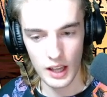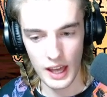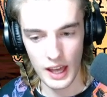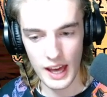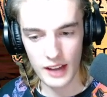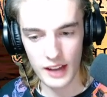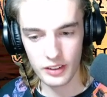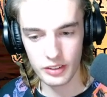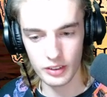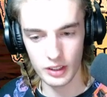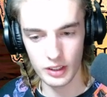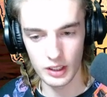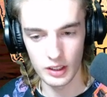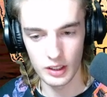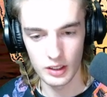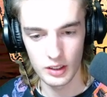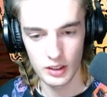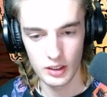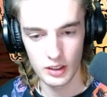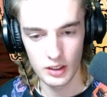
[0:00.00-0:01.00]
Actually,
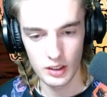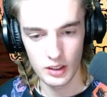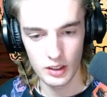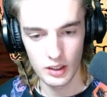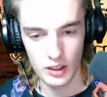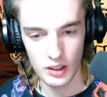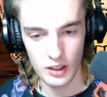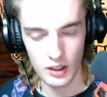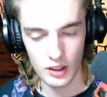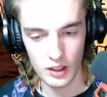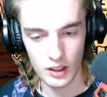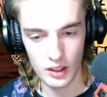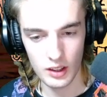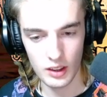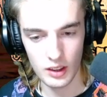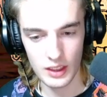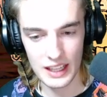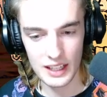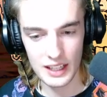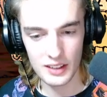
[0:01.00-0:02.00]

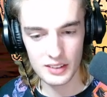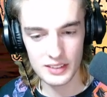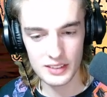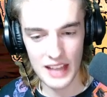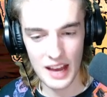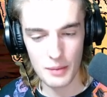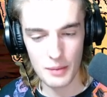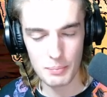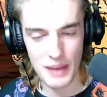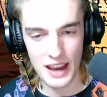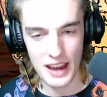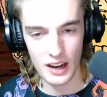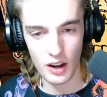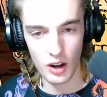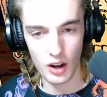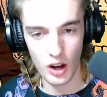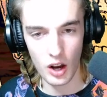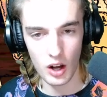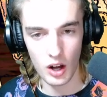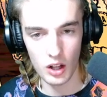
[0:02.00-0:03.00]
that is not bad at
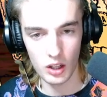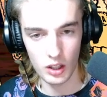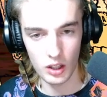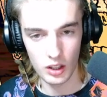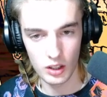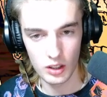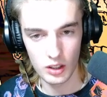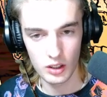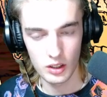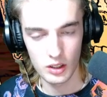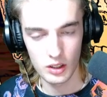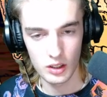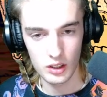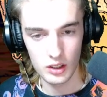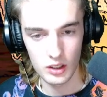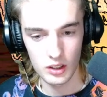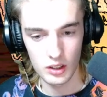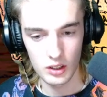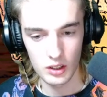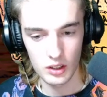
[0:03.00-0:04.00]
all.
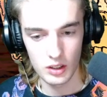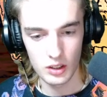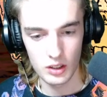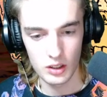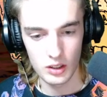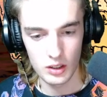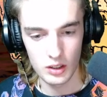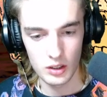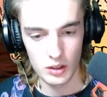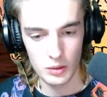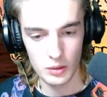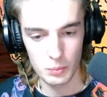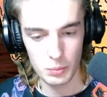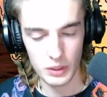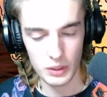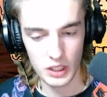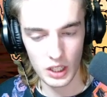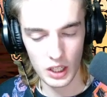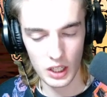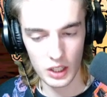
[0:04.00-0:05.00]

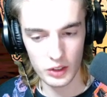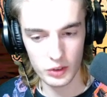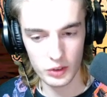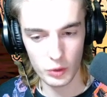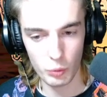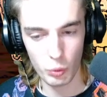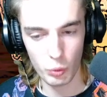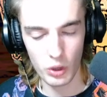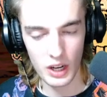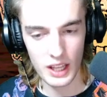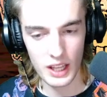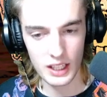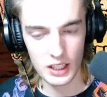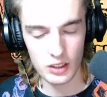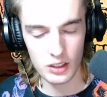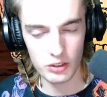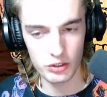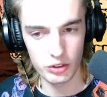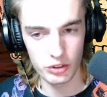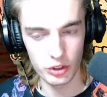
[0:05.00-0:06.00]
Because what I
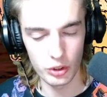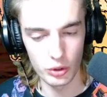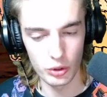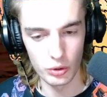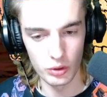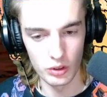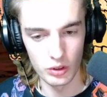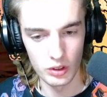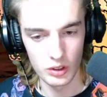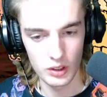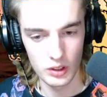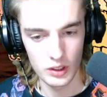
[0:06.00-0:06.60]
can do